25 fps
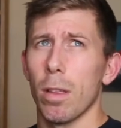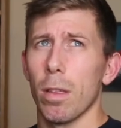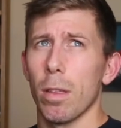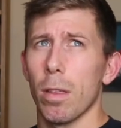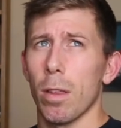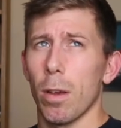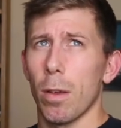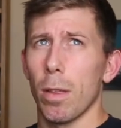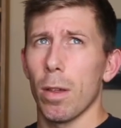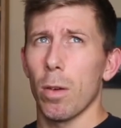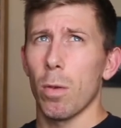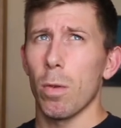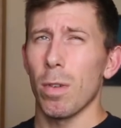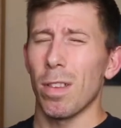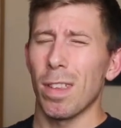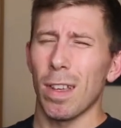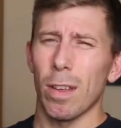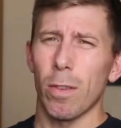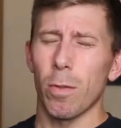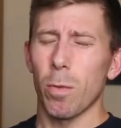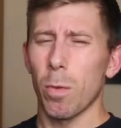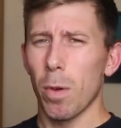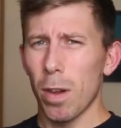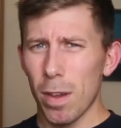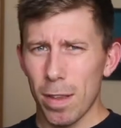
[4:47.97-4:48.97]
though that always
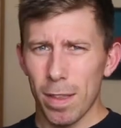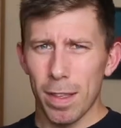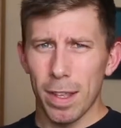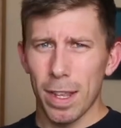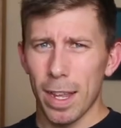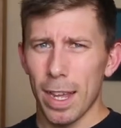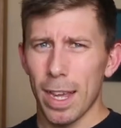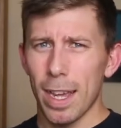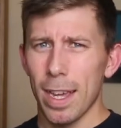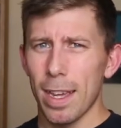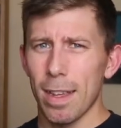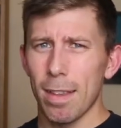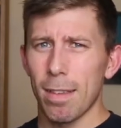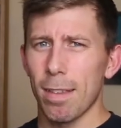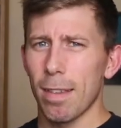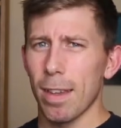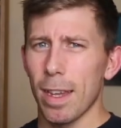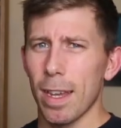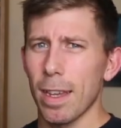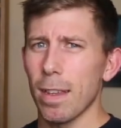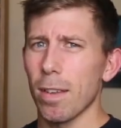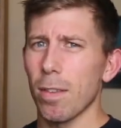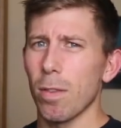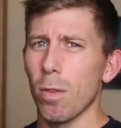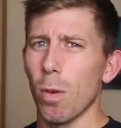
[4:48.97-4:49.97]
sounds worse than it is,
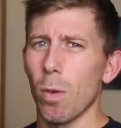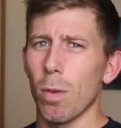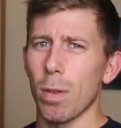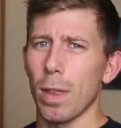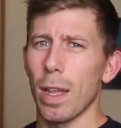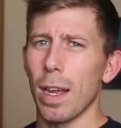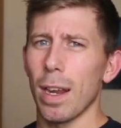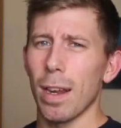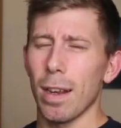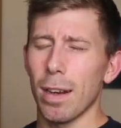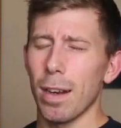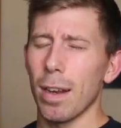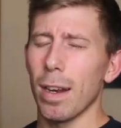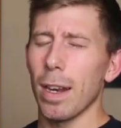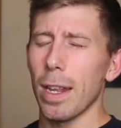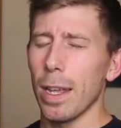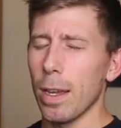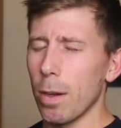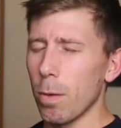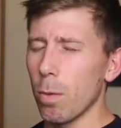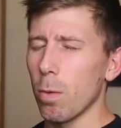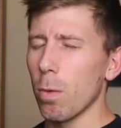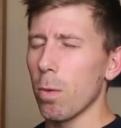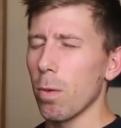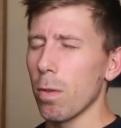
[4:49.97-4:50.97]
it's not then going to
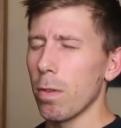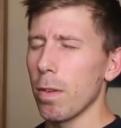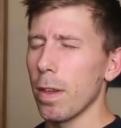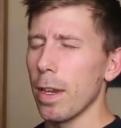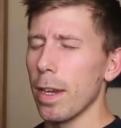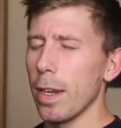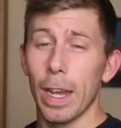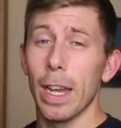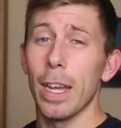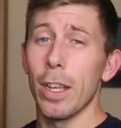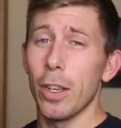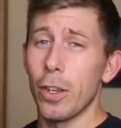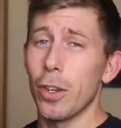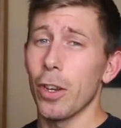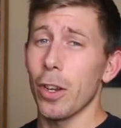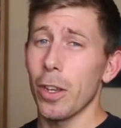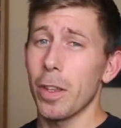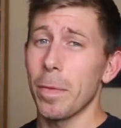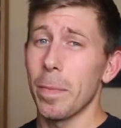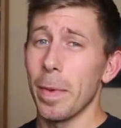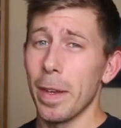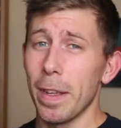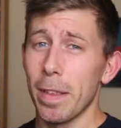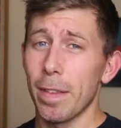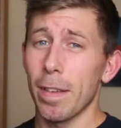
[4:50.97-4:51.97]
leak water. It
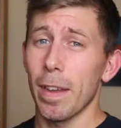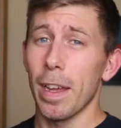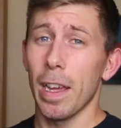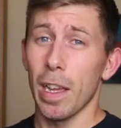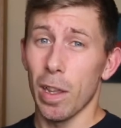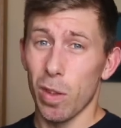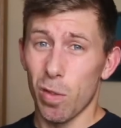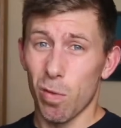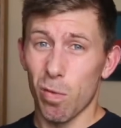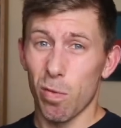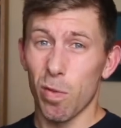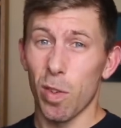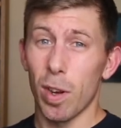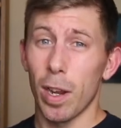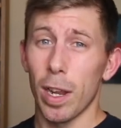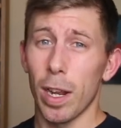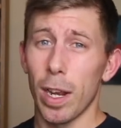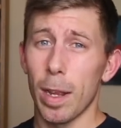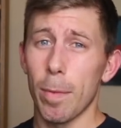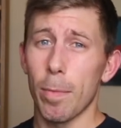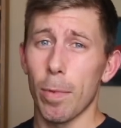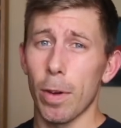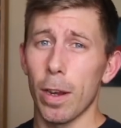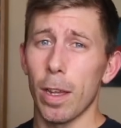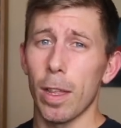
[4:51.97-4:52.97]
just means it's
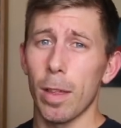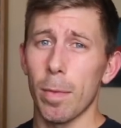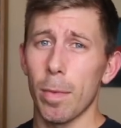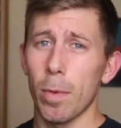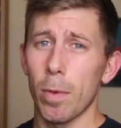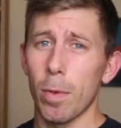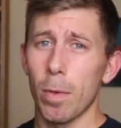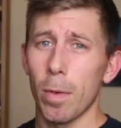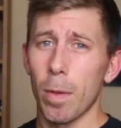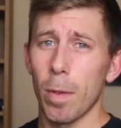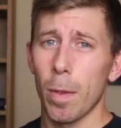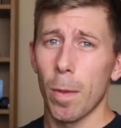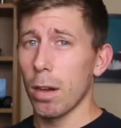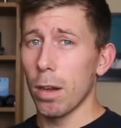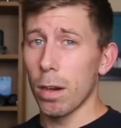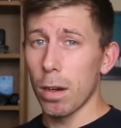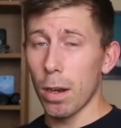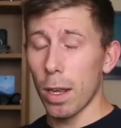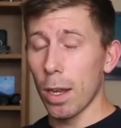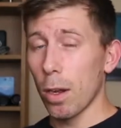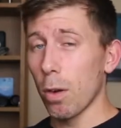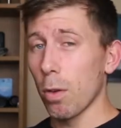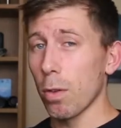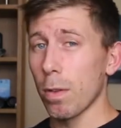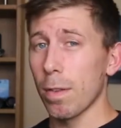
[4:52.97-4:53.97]
really breathable.
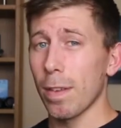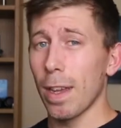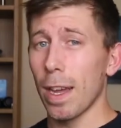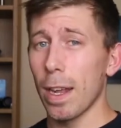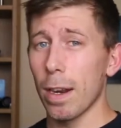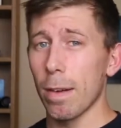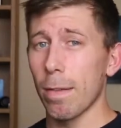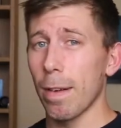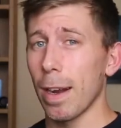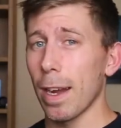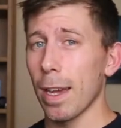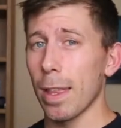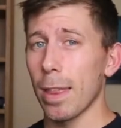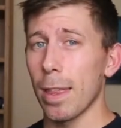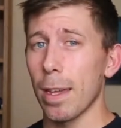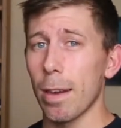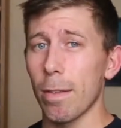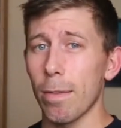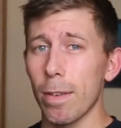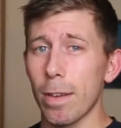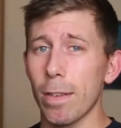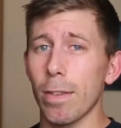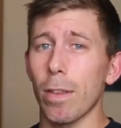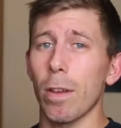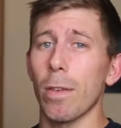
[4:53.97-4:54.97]
Unlike On's anorak,
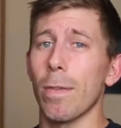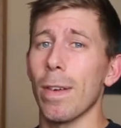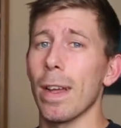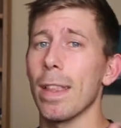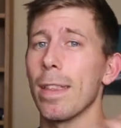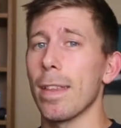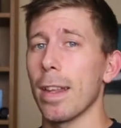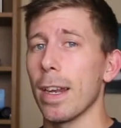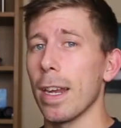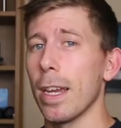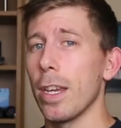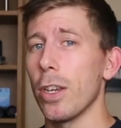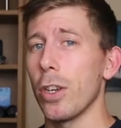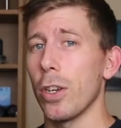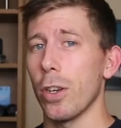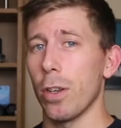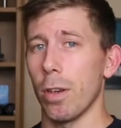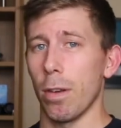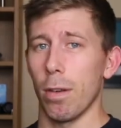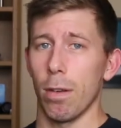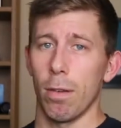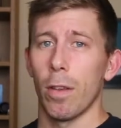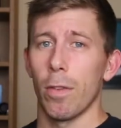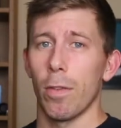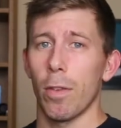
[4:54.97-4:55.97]
there is no ventilation.
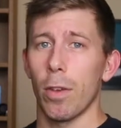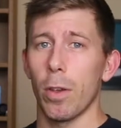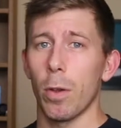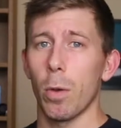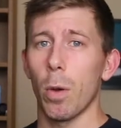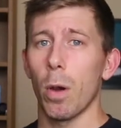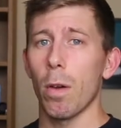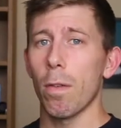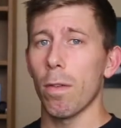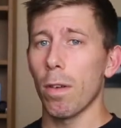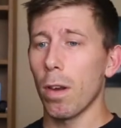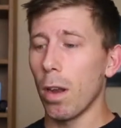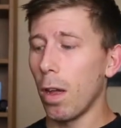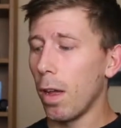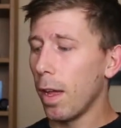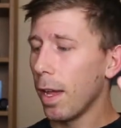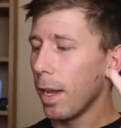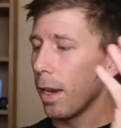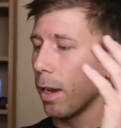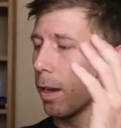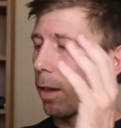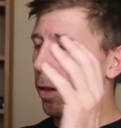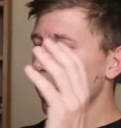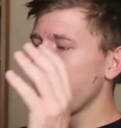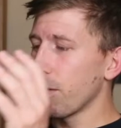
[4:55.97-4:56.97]
So you are
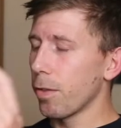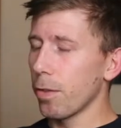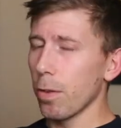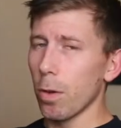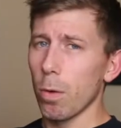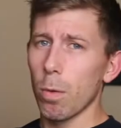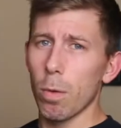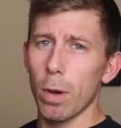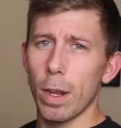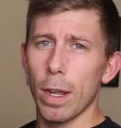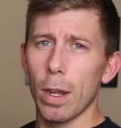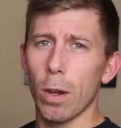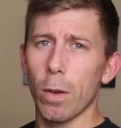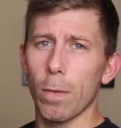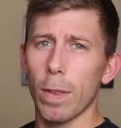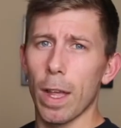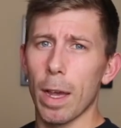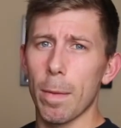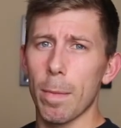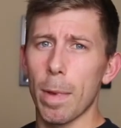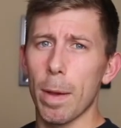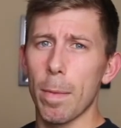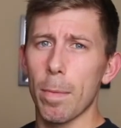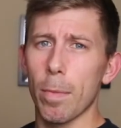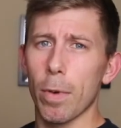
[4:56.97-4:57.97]
relying solely on
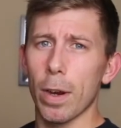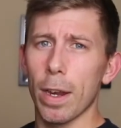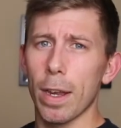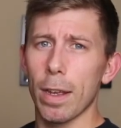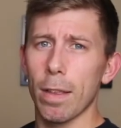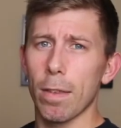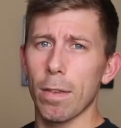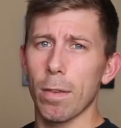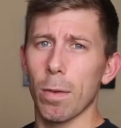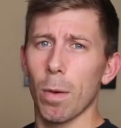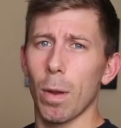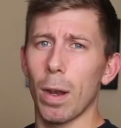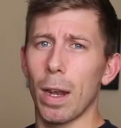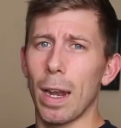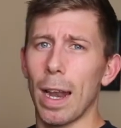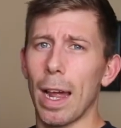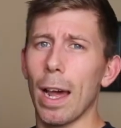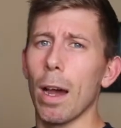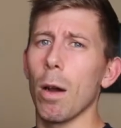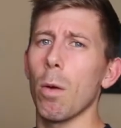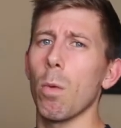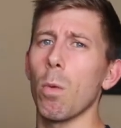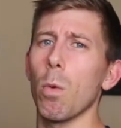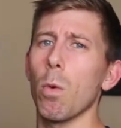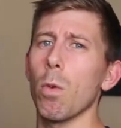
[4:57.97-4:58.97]
that membrane to
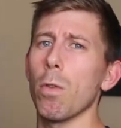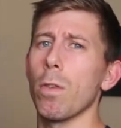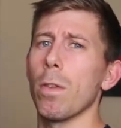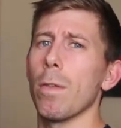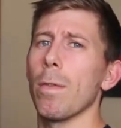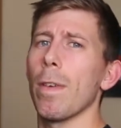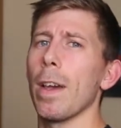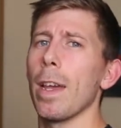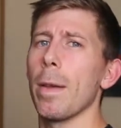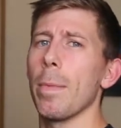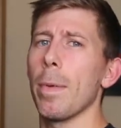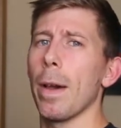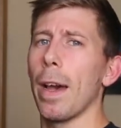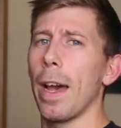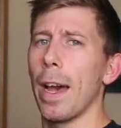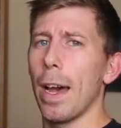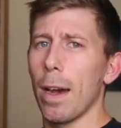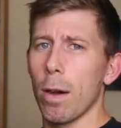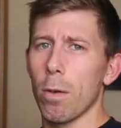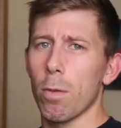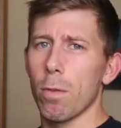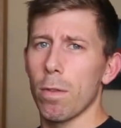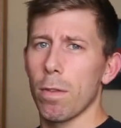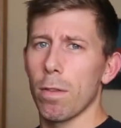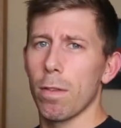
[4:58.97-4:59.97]
allow water vapour
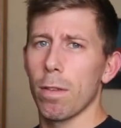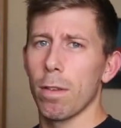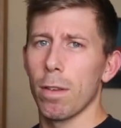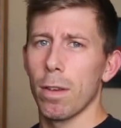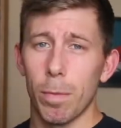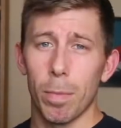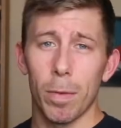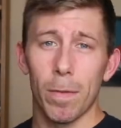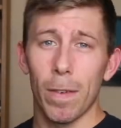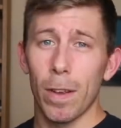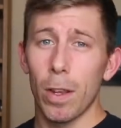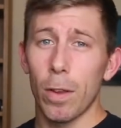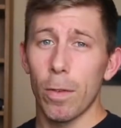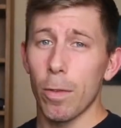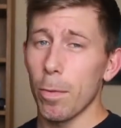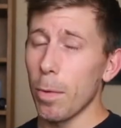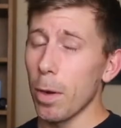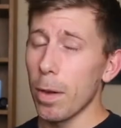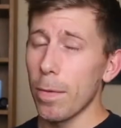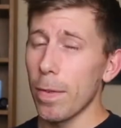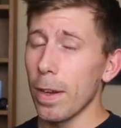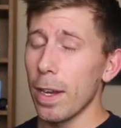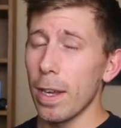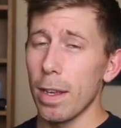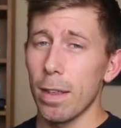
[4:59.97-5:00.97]
out, prevent you from
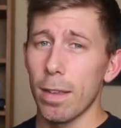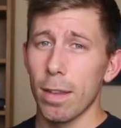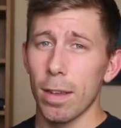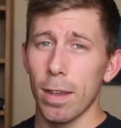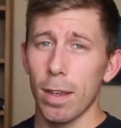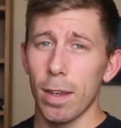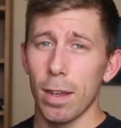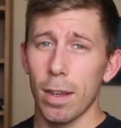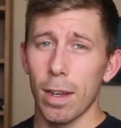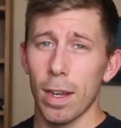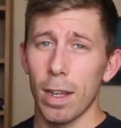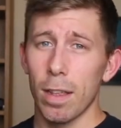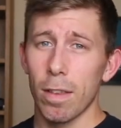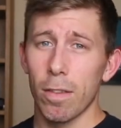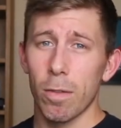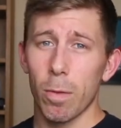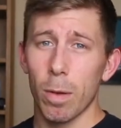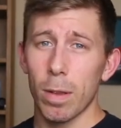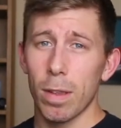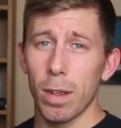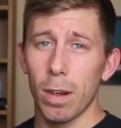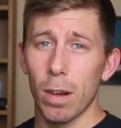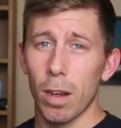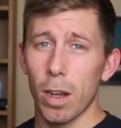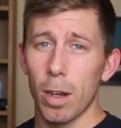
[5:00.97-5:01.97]
overheating and
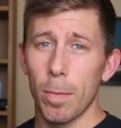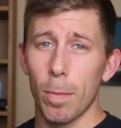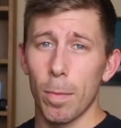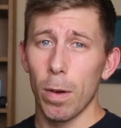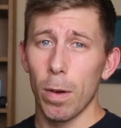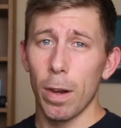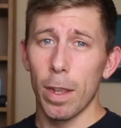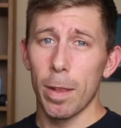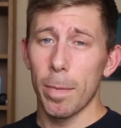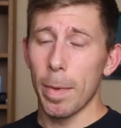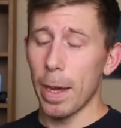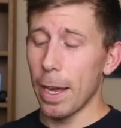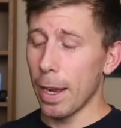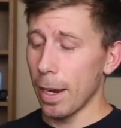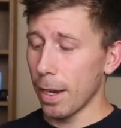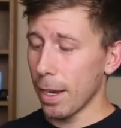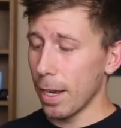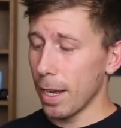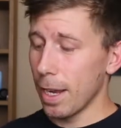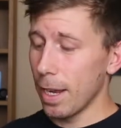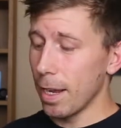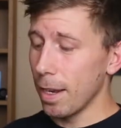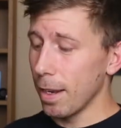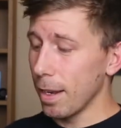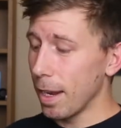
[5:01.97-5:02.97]
sweating like a in the bag.
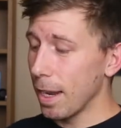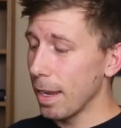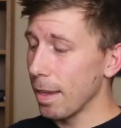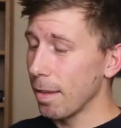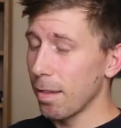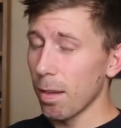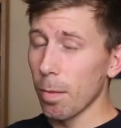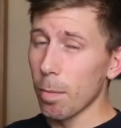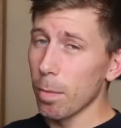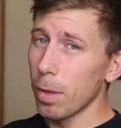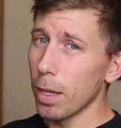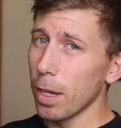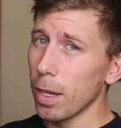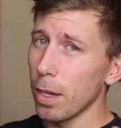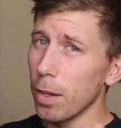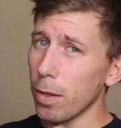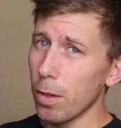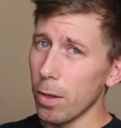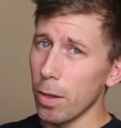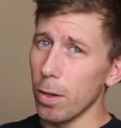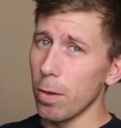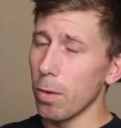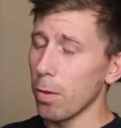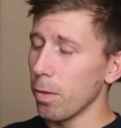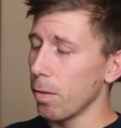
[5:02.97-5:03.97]
And that is something you
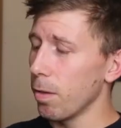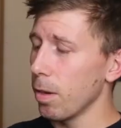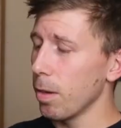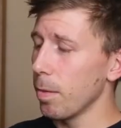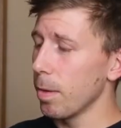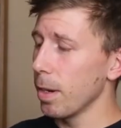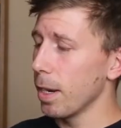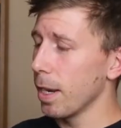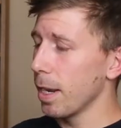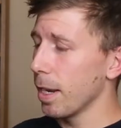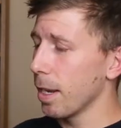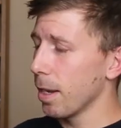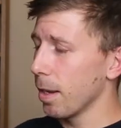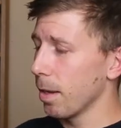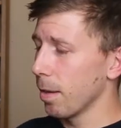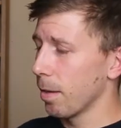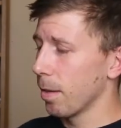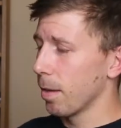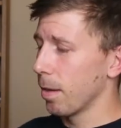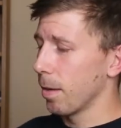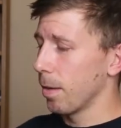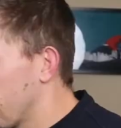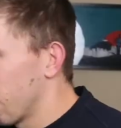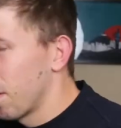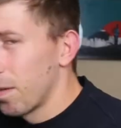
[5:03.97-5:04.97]
do not do in here.
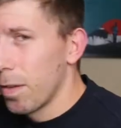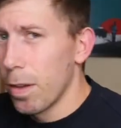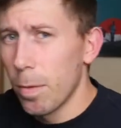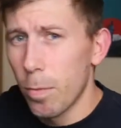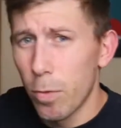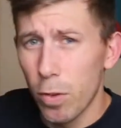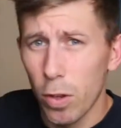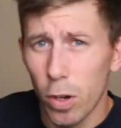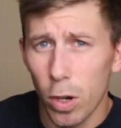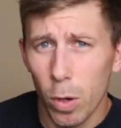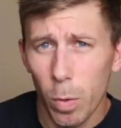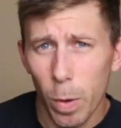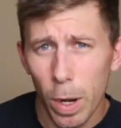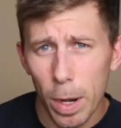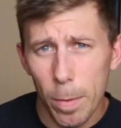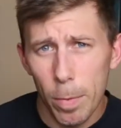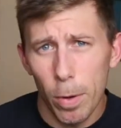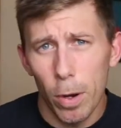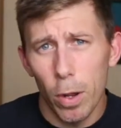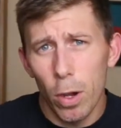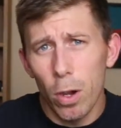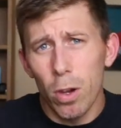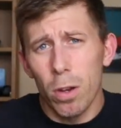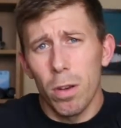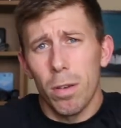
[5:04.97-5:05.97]
I'm just going to quickly
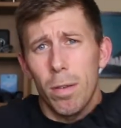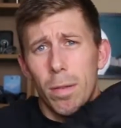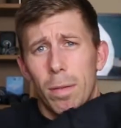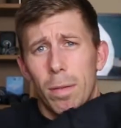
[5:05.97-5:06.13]
put it on.